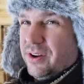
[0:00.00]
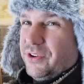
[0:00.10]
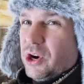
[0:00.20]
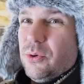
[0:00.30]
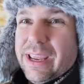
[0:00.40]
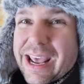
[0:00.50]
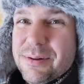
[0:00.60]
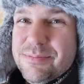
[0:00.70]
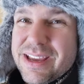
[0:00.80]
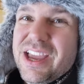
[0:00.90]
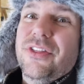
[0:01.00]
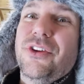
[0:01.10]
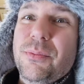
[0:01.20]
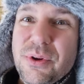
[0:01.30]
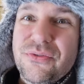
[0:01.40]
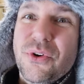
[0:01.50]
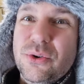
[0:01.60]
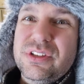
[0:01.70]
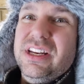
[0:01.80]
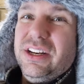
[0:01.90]
and if you don't get them, they'll be
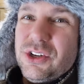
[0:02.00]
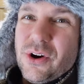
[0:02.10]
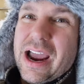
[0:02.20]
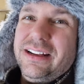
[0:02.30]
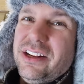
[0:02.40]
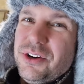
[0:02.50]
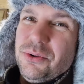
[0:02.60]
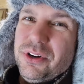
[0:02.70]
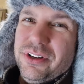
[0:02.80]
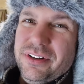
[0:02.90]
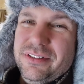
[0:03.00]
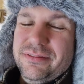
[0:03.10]
frozen and cracked and no good.